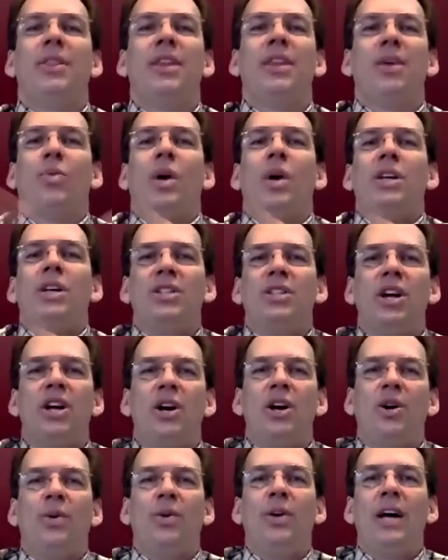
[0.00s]
There was
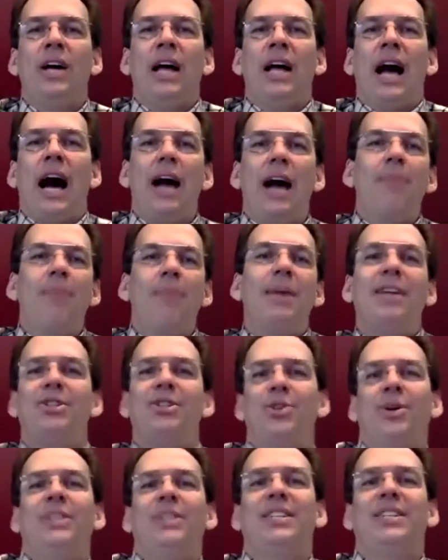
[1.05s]
no, I made
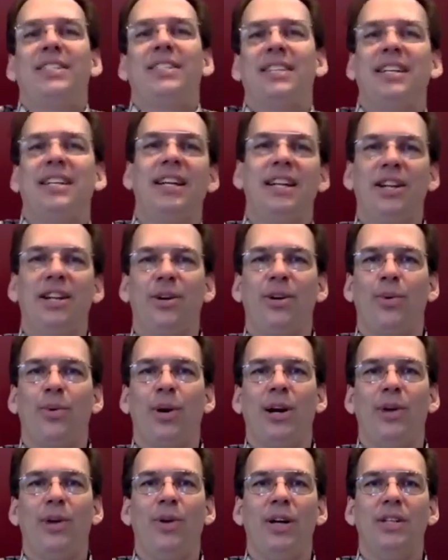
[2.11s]
choices to get here
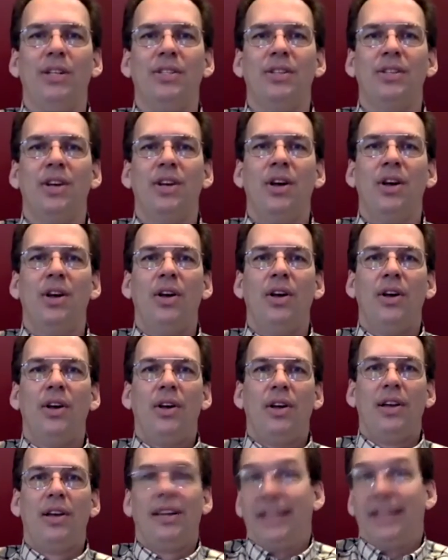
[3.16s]
where I was.
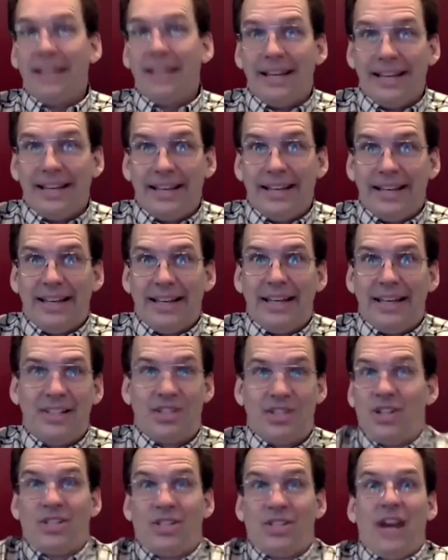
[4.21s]
It's
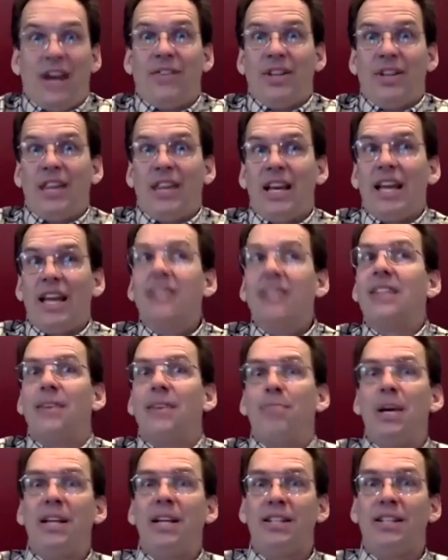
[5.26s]
just everything ends
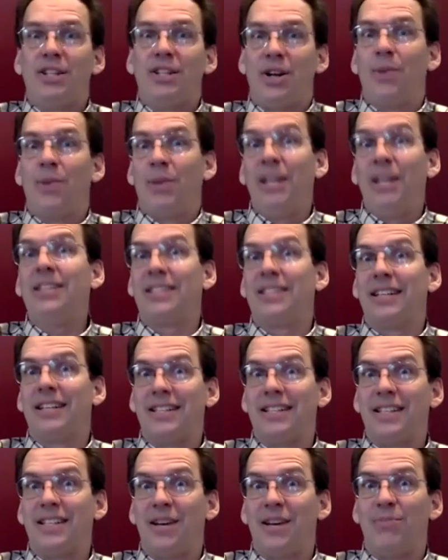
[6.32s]
up being deterministic
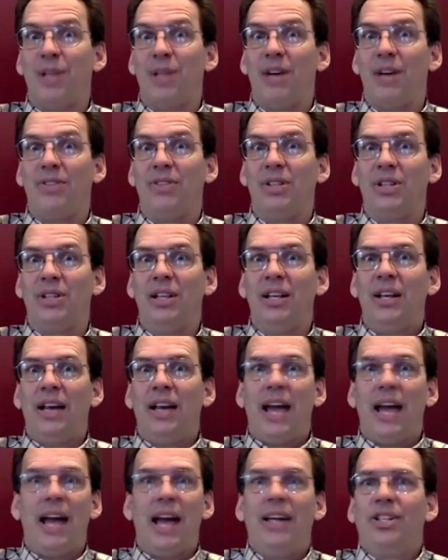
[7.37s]
at some level.
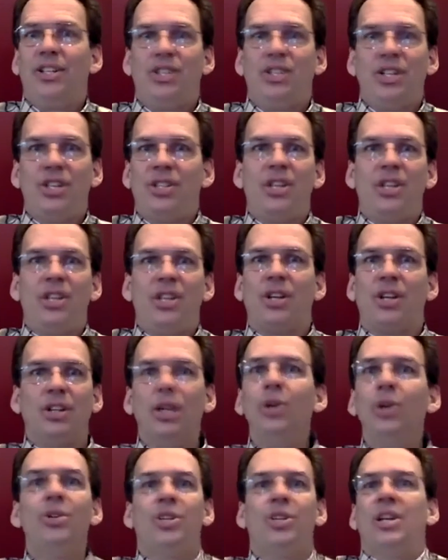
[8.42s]
And it's just this
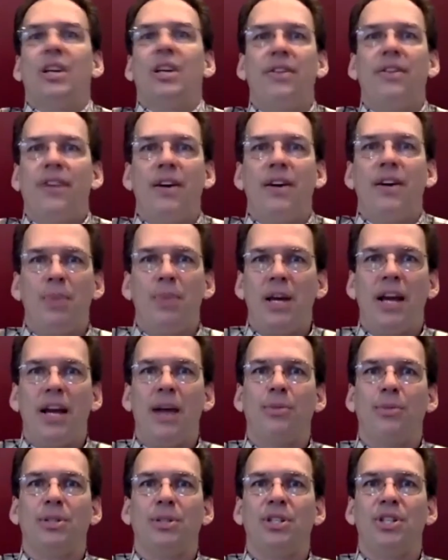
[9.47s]
illusion of him being
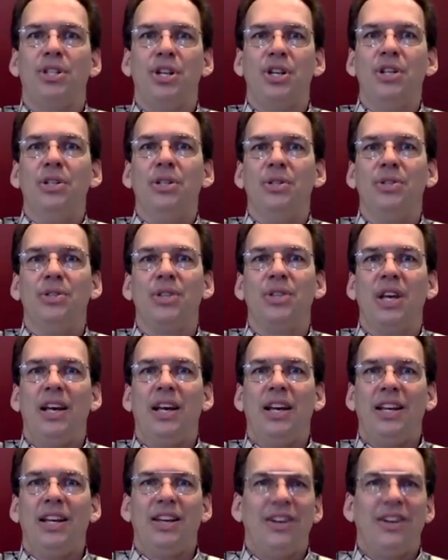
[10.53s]
able to choose.
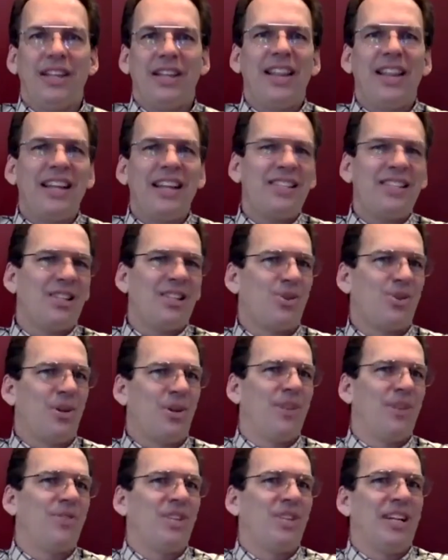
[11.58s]
That's the
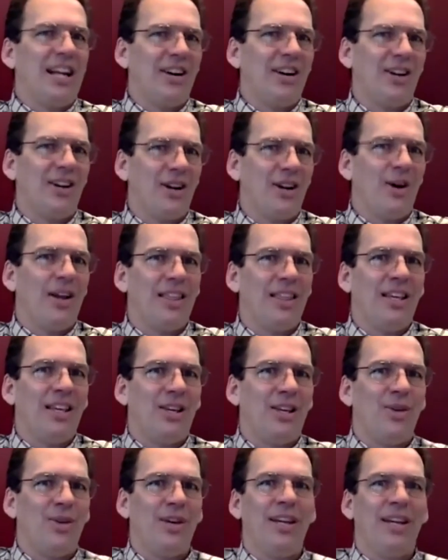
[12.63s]
sort of scenario I
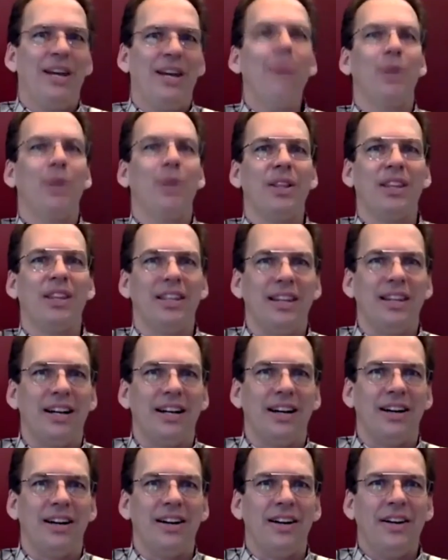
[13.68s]
think you end up with in
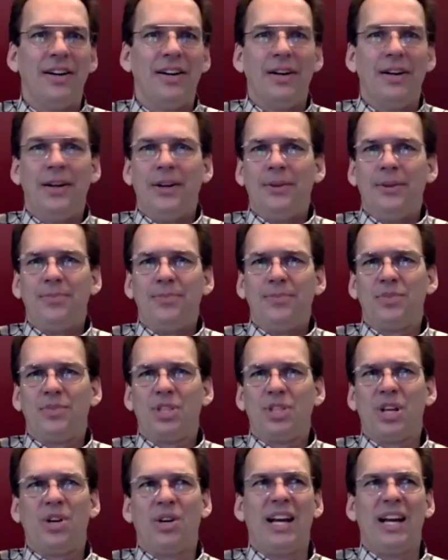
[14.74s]
there. Yeah.
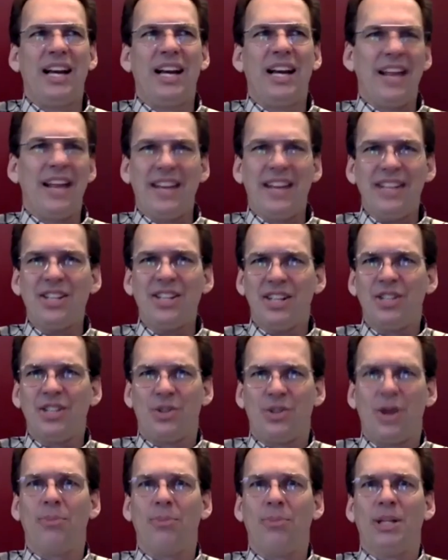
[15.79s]
So, and that's going to
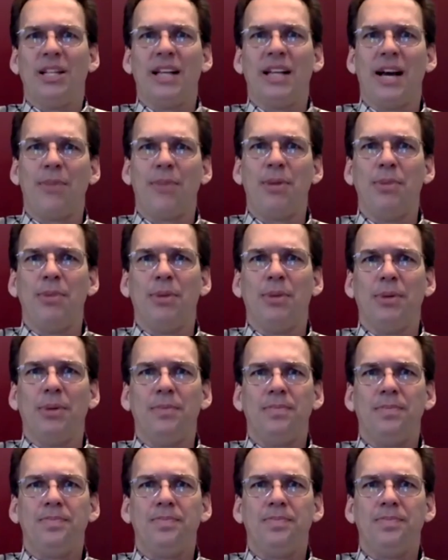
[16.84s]
trouble a lot of people.